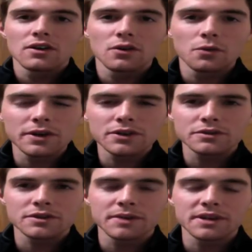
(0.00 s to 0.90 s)
Winks was
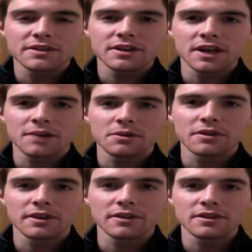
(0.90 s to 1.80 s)
the best at a couple of
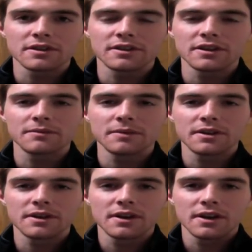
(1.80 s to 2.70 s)
things on the team.
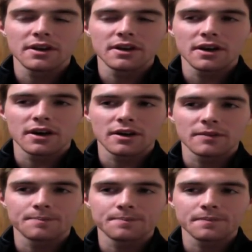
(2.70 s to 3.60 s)

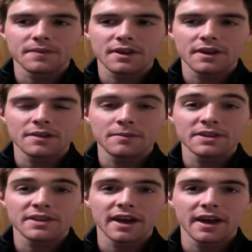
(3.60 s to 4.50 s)
Um, he had the
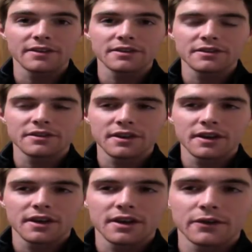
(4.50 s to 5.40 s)
best hands.
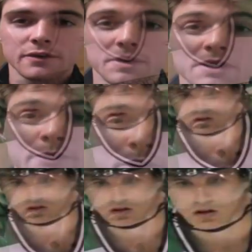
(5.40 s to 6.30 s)
He was the best ping
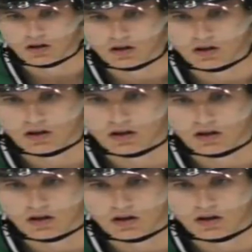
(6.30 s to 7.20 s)
pong player
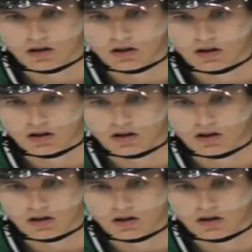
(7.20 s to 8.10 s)
and he
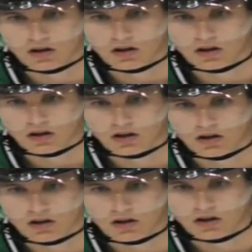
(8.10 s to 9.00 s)
was the best at
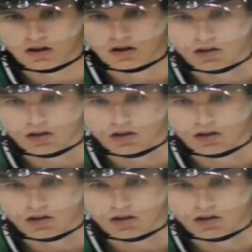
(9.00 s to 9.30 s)
making fun of other